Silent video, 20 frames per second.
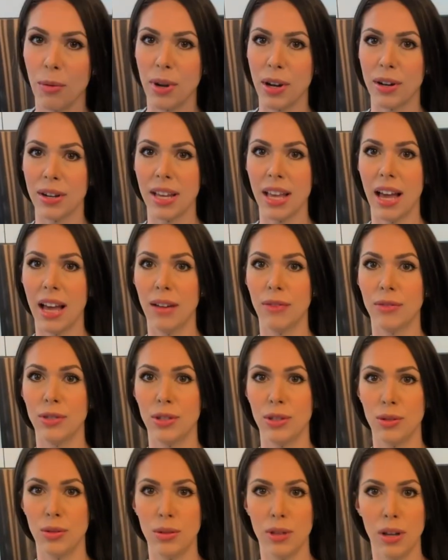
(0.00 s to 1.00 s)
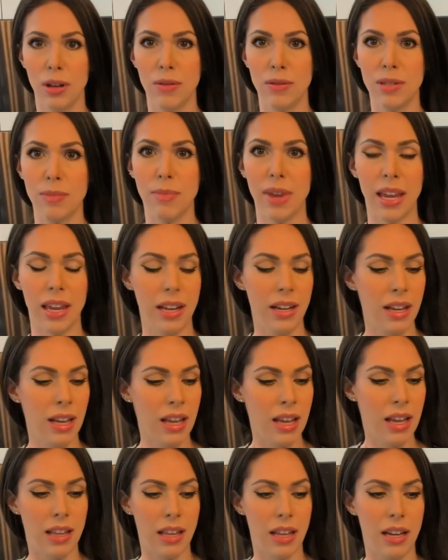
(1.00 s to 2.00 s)
We already have 2 loaves made,
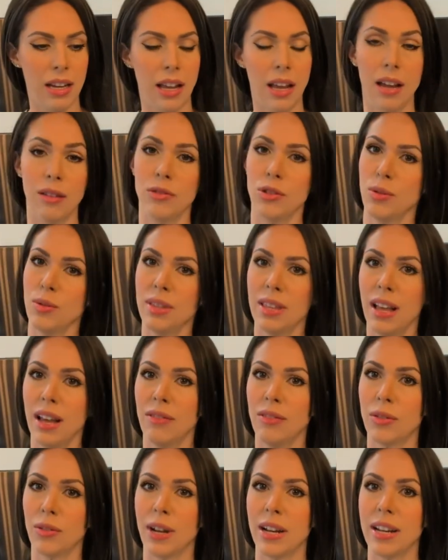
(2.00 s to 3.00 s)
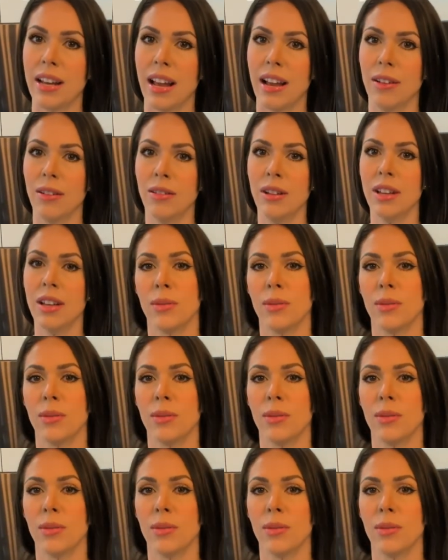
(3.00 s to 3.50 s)
and then I have 2 in the oven right now.